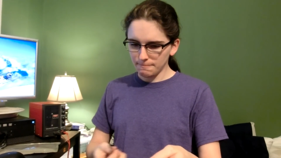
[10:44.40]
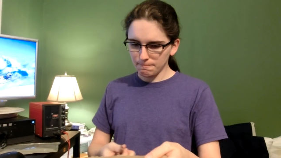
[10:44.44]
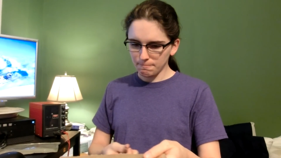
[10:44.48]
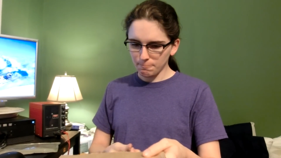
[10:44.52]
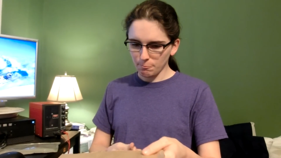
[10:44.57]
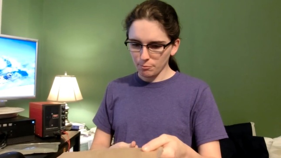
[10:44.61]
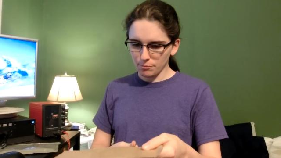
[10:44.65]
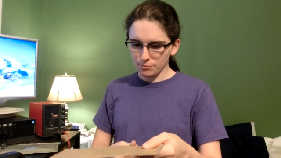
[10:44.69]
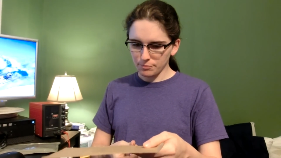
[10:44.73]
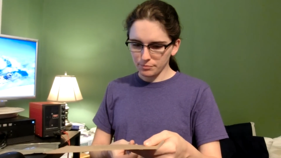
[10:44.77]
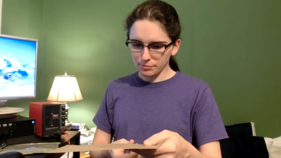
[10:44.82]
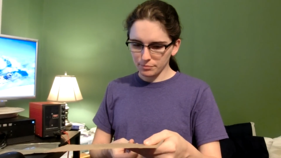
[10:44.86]

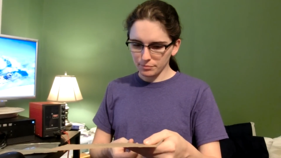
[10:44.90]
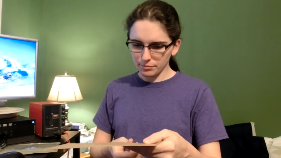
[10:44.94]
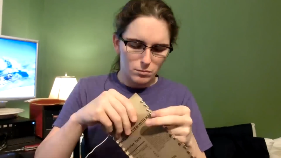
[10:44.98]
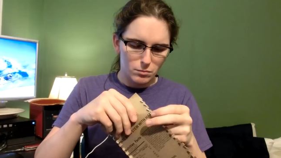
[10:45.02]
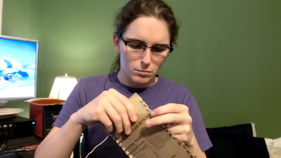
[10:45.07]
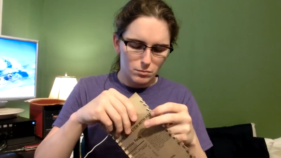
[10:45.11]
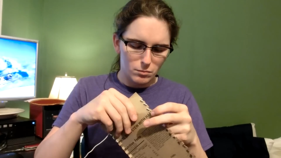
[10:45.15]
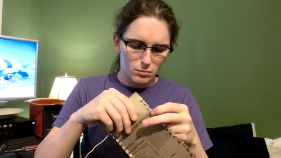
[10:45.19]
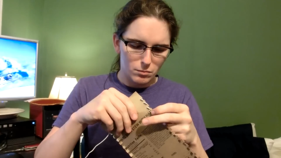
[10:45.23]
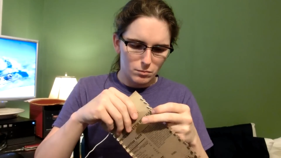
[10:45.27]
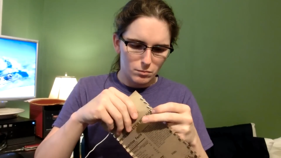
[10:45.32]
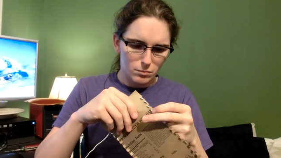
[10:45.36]

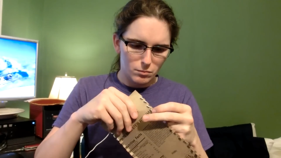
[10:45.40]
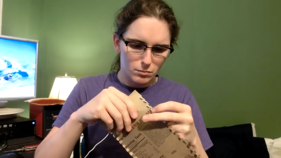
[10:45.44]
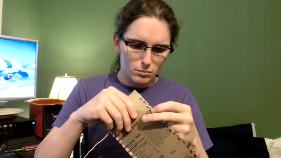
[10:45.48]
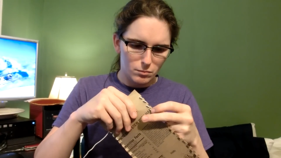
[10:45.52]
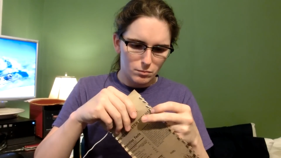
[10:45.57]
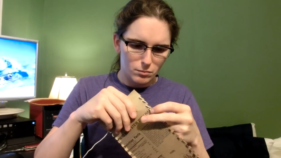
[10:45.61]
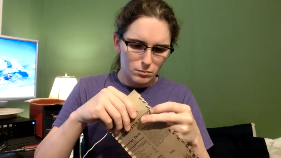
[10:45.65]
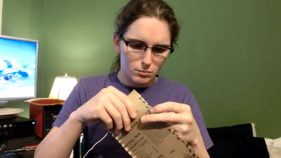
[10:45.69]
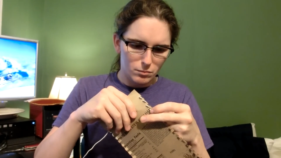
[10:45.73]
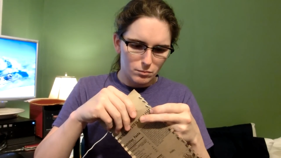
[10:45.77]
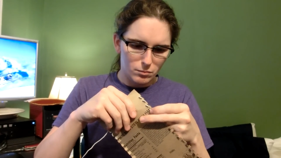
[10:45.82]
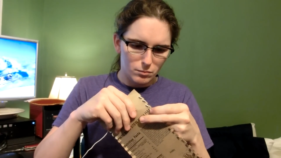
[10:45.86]

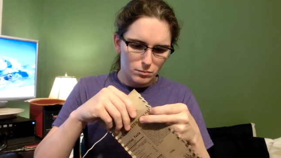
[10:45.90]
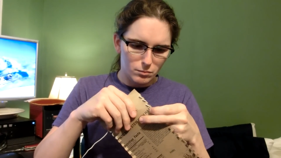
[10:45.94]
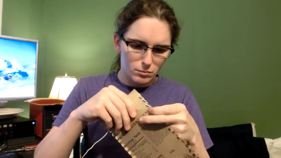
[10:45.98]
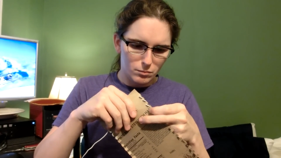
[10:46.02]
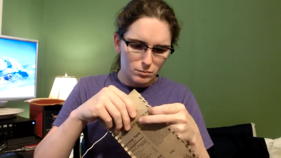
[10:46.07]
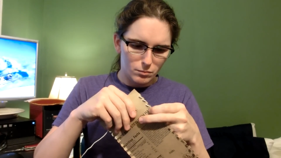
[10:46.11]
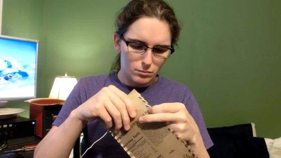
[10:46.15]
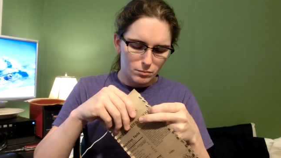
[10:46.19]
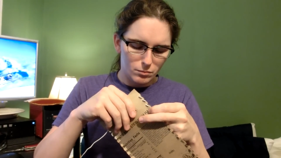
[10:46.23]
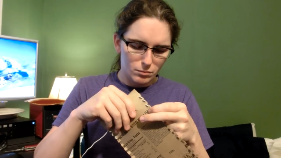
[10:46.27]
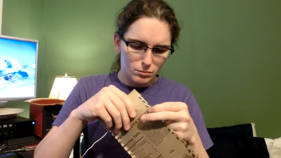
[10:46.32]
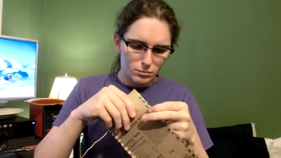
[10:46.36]

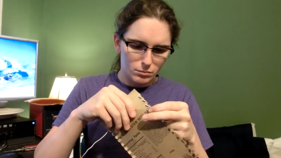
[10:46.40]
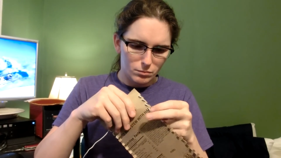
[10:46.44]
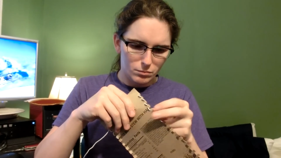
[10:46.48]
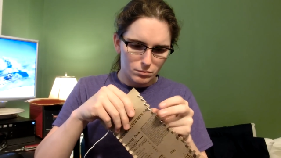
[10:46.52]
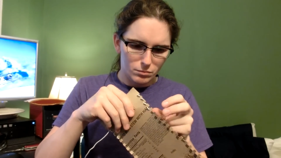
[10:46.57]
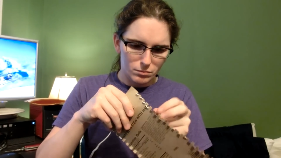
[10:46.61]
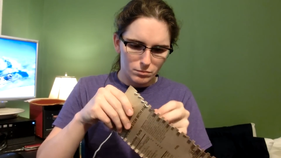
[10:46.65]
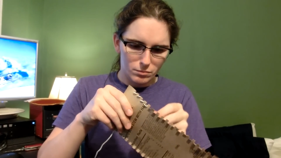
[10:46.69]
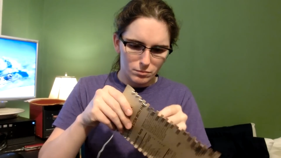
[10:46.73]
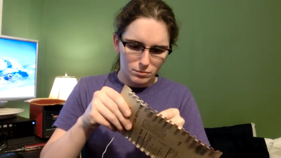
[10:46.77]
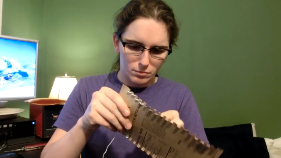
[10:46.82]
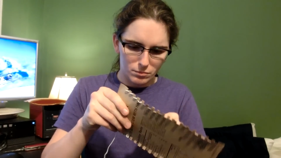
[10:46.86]

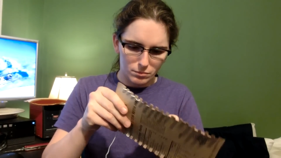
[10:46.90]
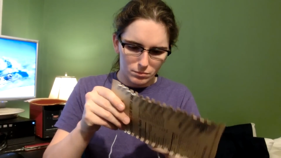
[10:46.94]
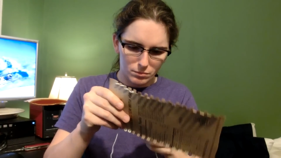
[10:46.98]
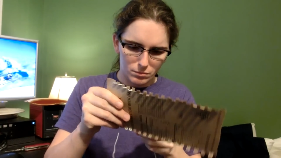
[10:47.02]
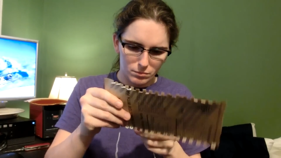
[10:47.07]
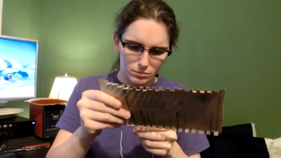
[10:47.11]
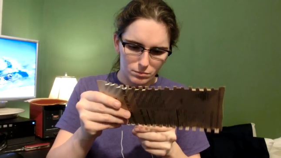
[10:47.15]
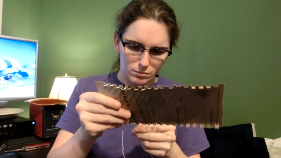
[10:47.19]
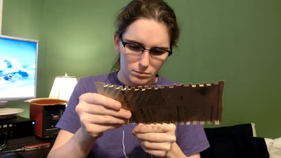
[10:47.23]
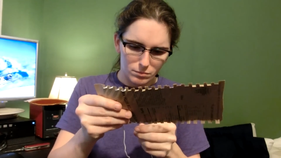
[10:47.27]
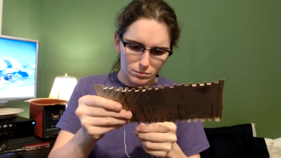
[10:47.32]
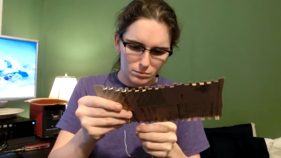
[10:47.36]

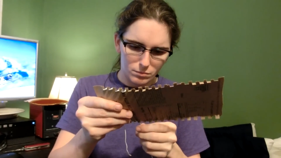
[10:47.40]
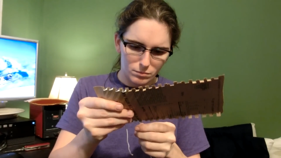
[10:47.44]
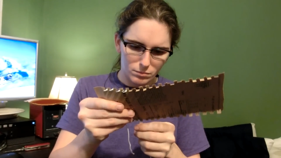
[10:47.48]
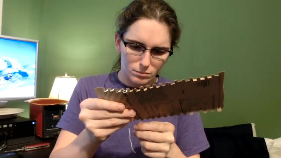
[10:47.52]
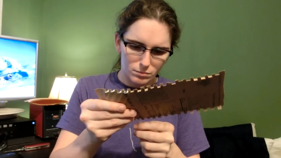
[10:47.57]
(no one is talking)